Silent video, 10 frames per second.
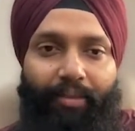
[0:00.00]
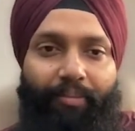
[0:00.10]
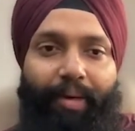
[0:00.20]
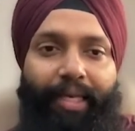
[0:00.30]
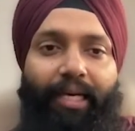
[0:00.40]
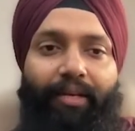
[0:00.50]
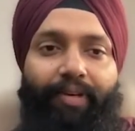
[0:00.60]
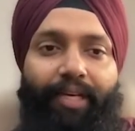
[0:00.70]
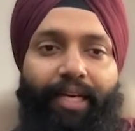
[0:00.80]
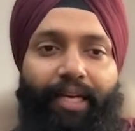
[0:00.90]
many live
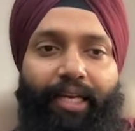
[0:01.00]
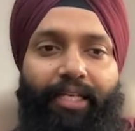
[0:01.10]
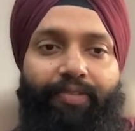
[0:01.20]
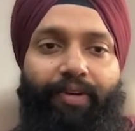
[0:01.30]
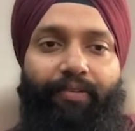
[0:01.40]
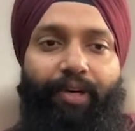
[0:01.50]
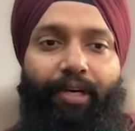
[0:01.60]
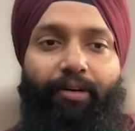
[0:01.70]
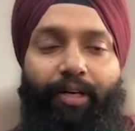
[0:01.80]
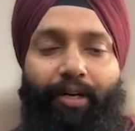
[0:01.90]
in areas where
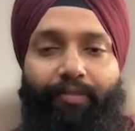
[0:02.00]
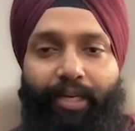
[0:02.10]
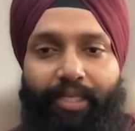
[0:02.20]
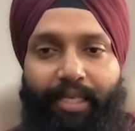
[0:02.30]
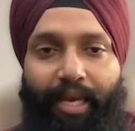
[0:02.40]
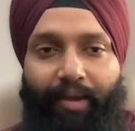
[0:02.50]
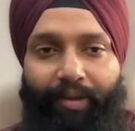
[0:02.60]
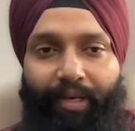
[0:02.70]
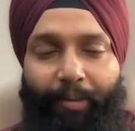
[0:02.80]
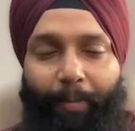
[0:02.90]
vehicular traffic is
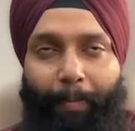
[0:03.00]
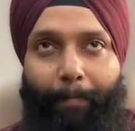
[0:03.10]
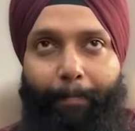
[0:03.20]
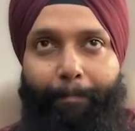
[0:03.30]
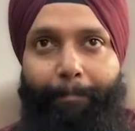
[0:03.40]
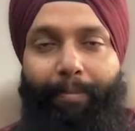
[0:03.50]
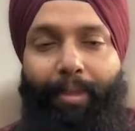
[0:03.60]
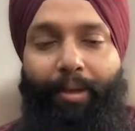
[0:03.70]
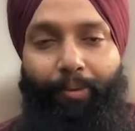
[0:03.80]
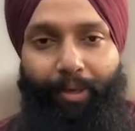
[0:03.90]
heavy.
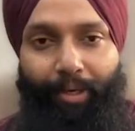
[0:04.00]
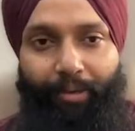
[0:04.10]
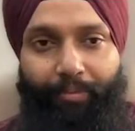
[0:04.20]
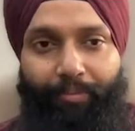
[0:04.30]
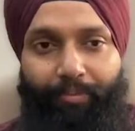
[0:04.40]
Okay.